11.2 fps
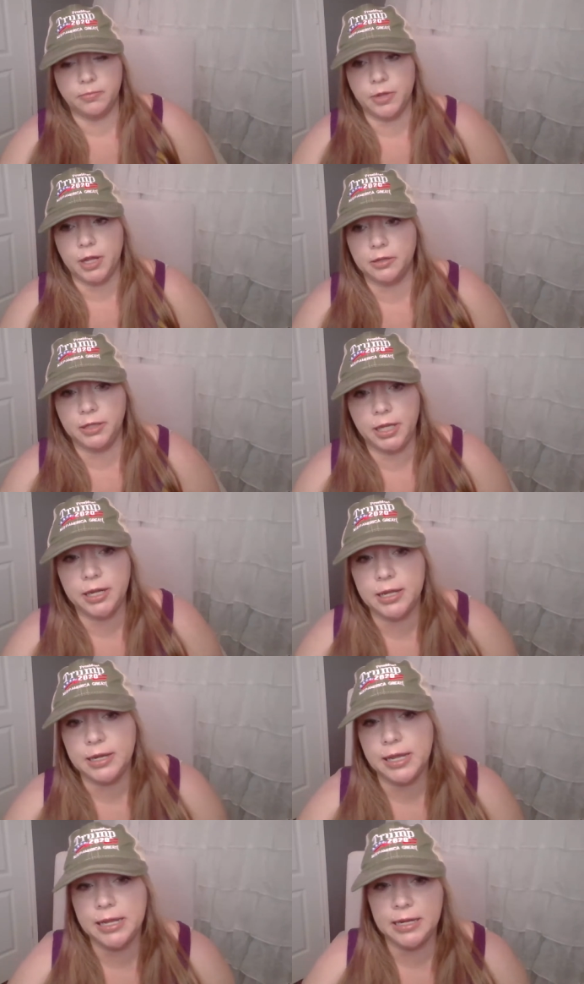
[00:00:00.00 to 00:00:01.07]
luckily he
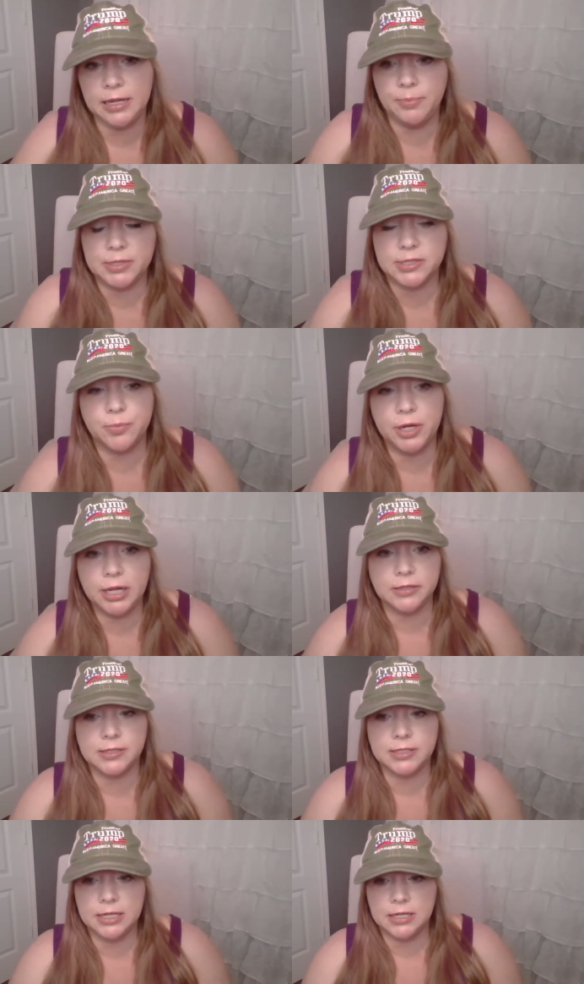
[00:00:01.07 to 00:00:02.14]
didn't eat it, but someone
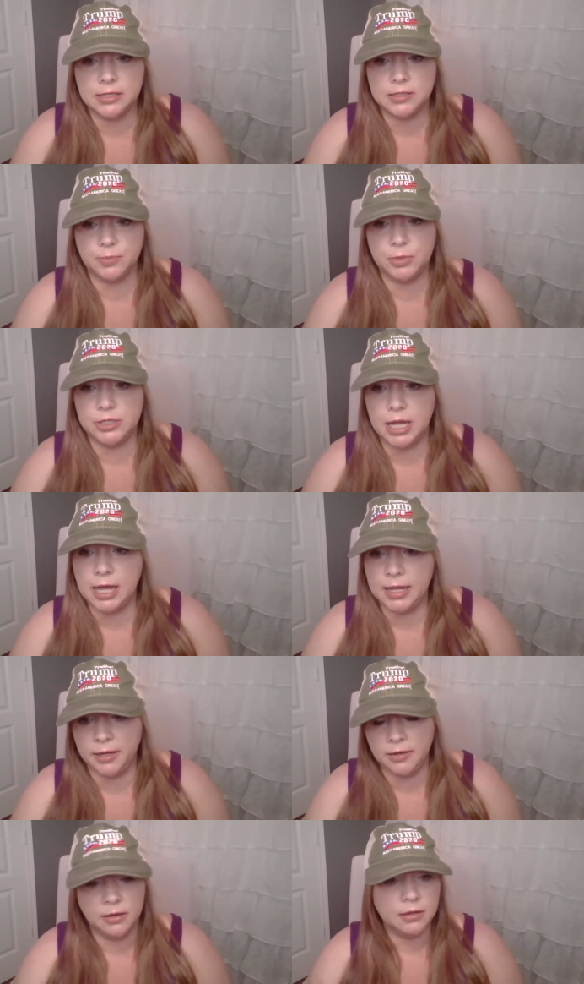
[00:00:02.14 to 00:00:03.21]
else did, and someone
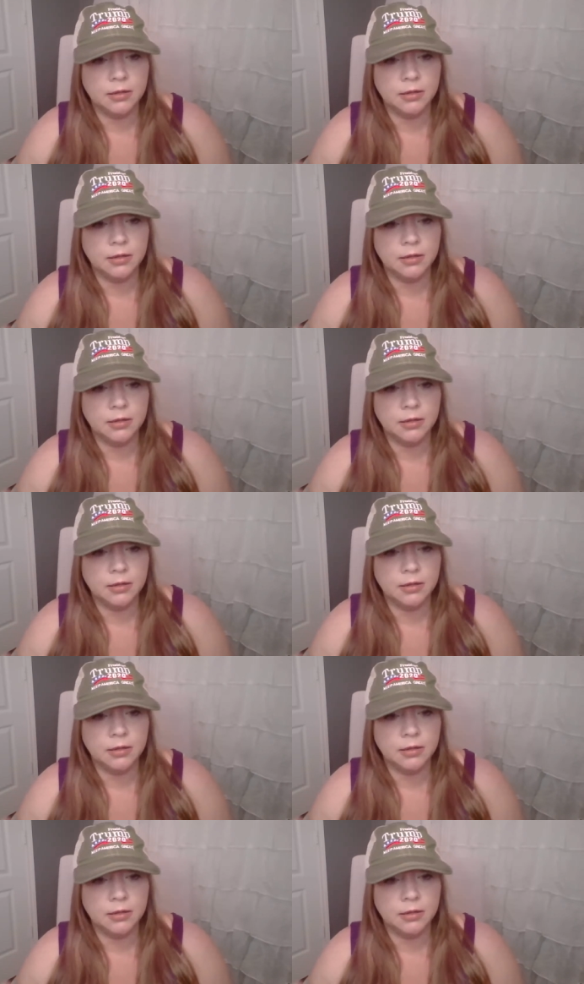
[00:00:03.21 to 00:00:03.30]
died.